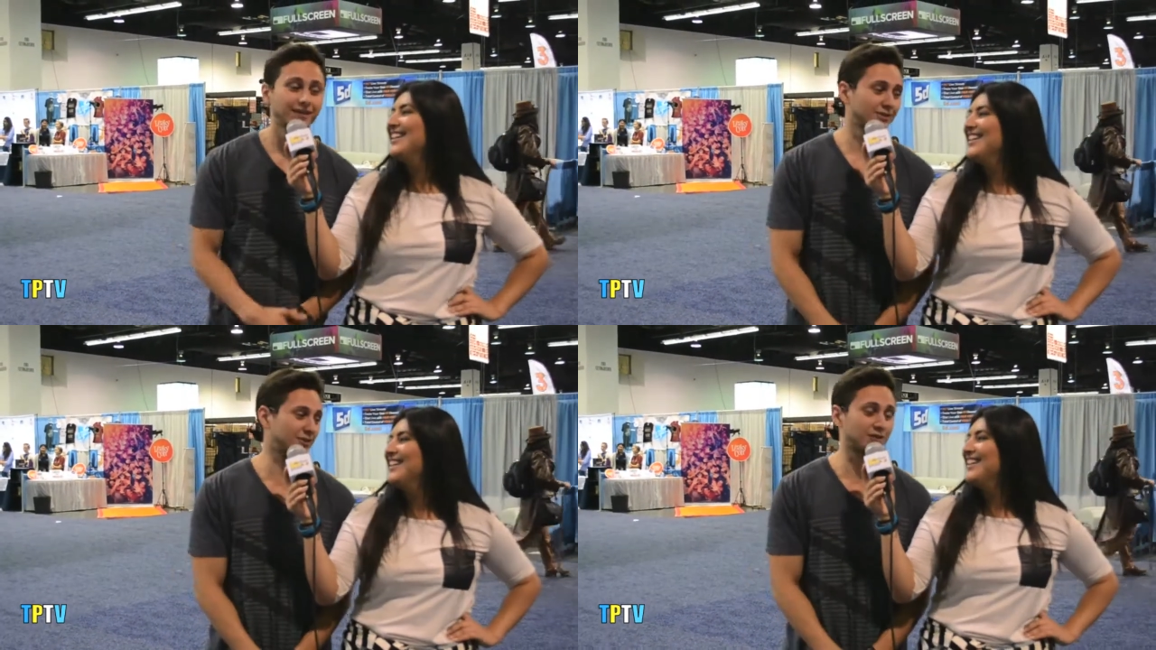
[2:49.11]

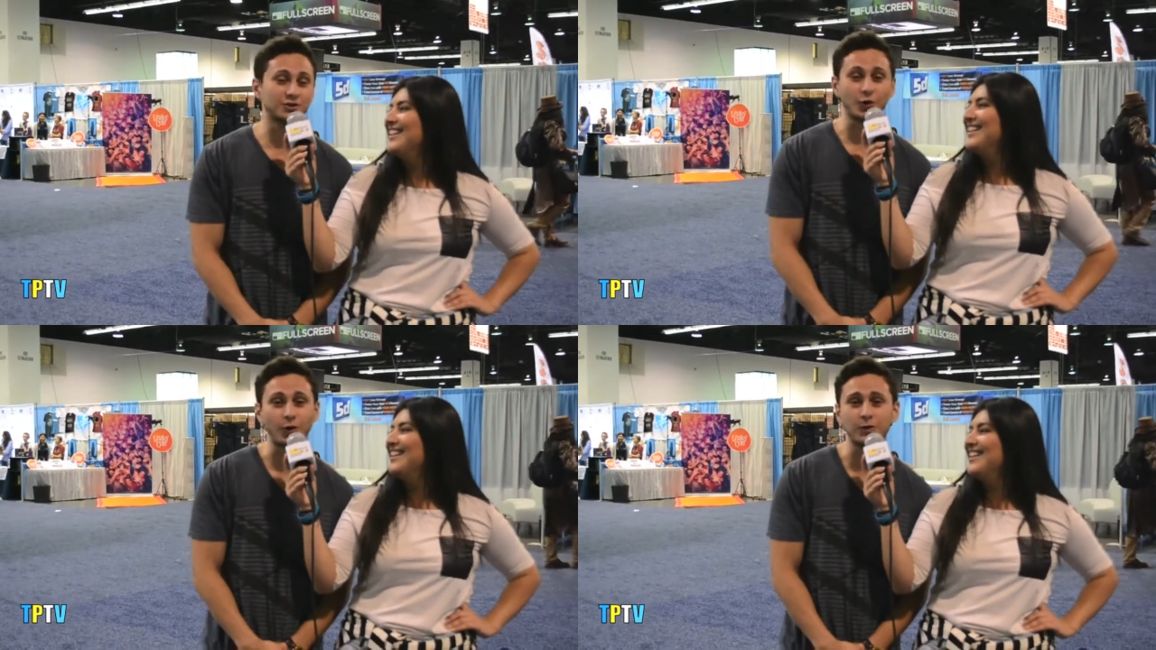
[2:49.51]
Speaker 1: She's
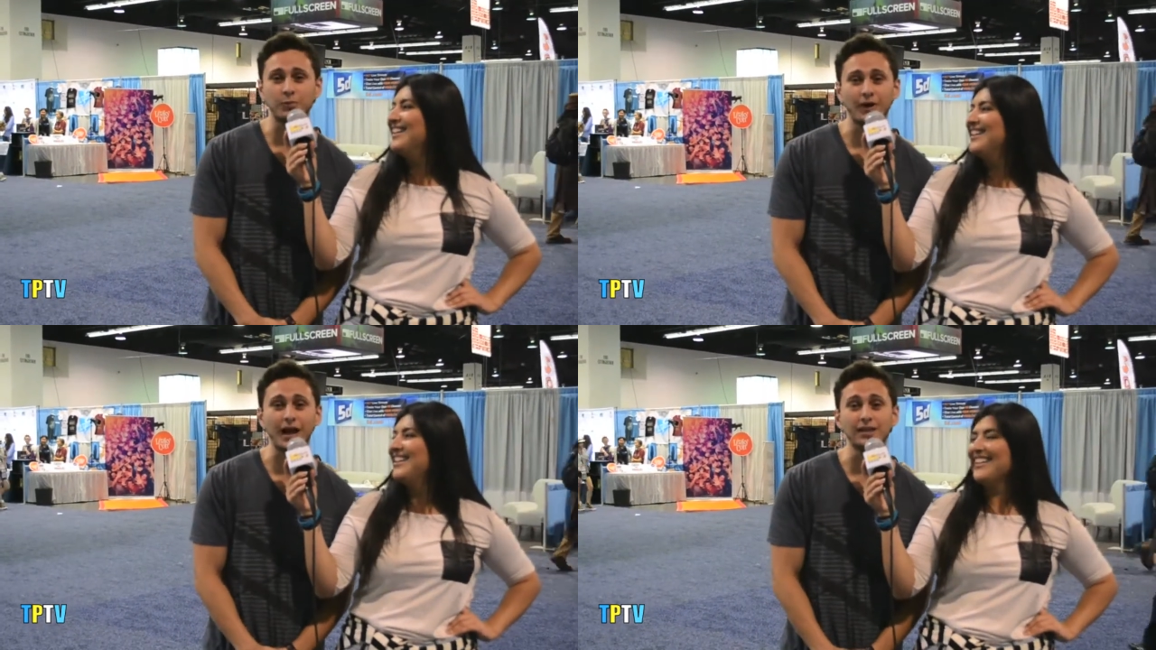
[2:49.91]

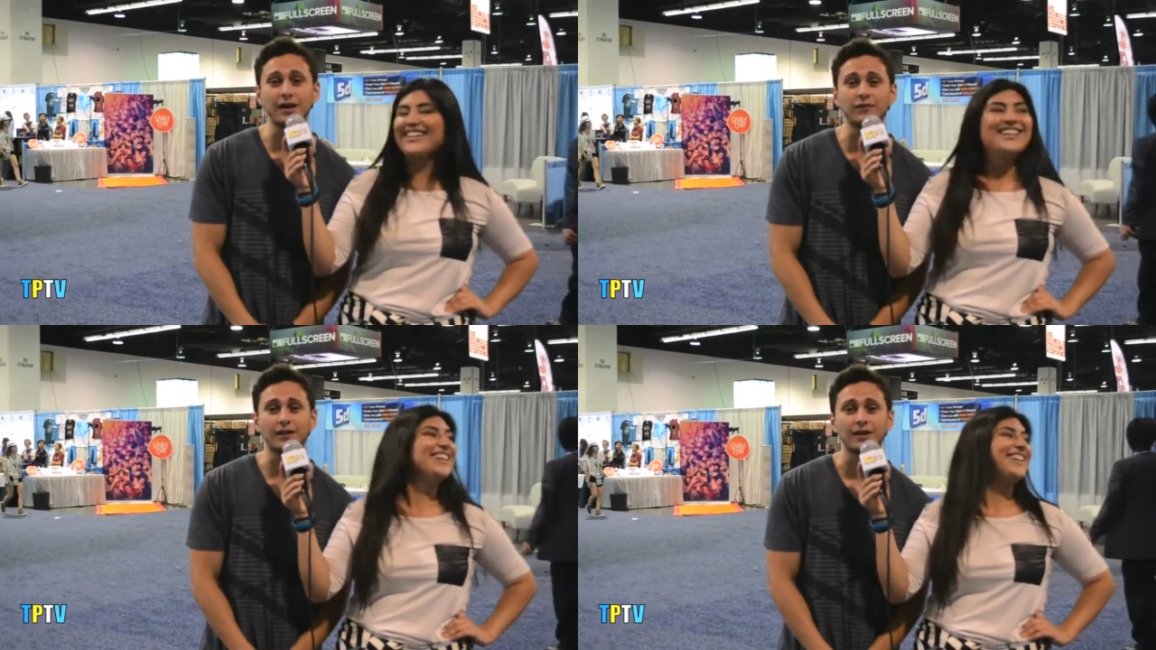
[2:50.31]
adorable. I
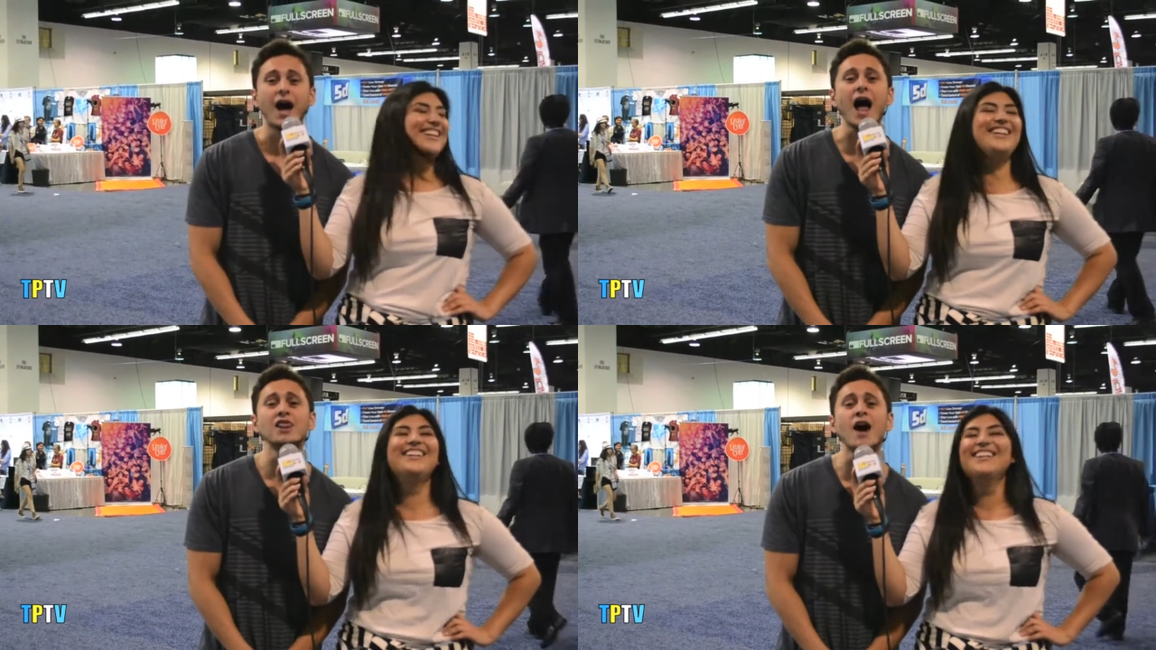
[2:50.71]
love her.
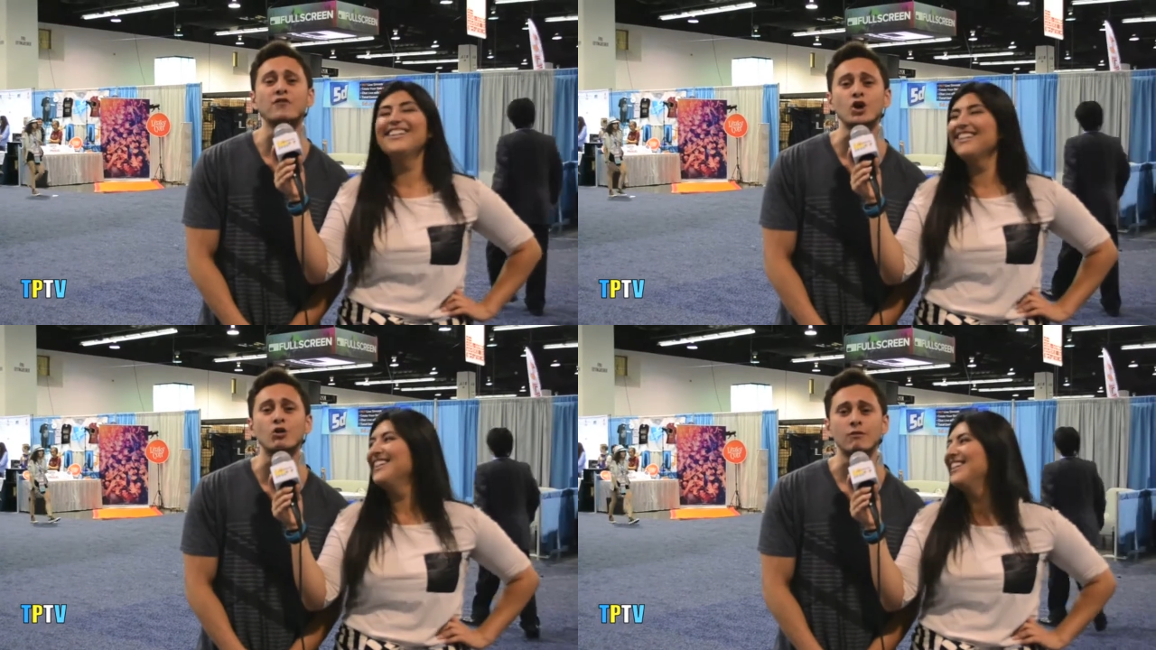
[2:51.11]
I love
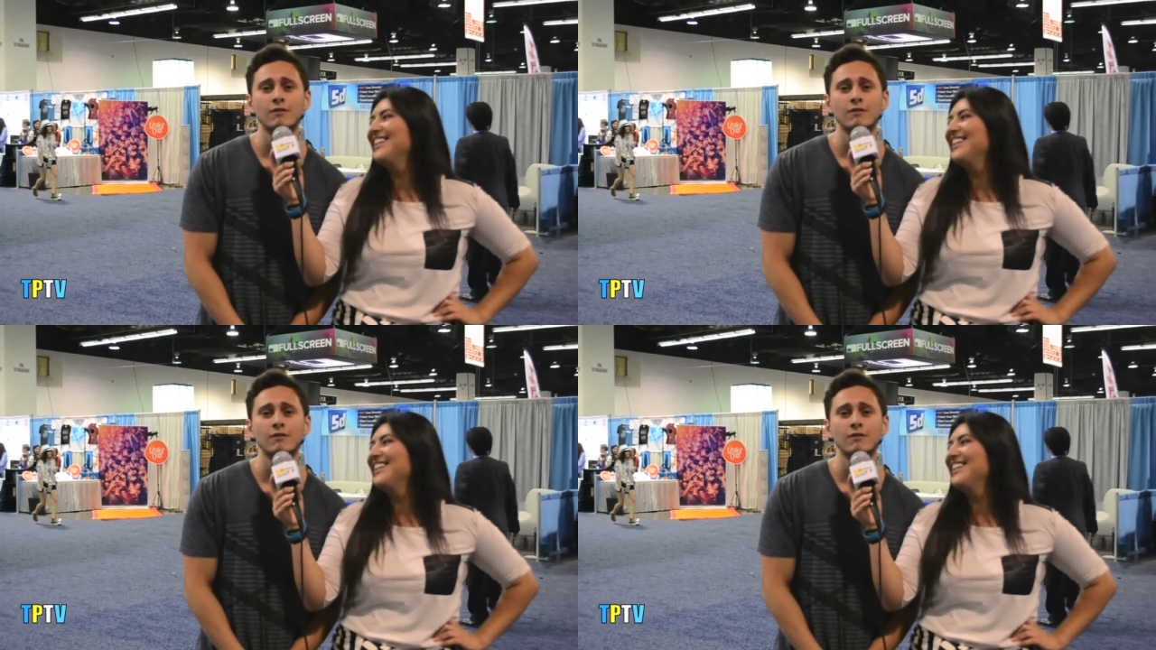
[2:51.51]
you.